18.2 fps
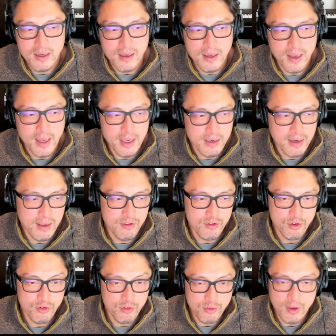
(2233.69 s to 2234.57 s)
and
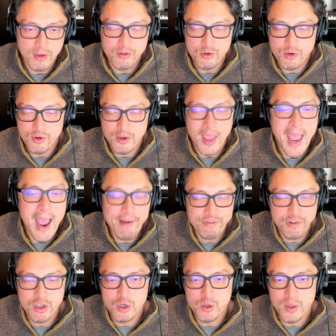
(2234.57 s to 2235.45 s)
you have
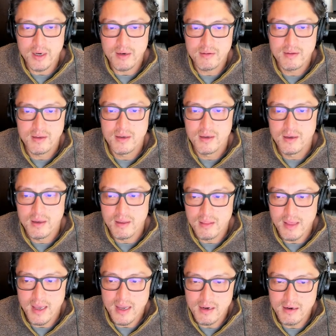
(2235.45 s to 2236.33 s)
to do it,
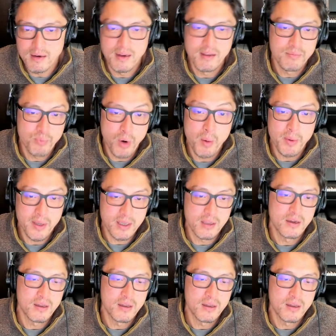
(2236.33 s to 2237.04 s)
then it's probably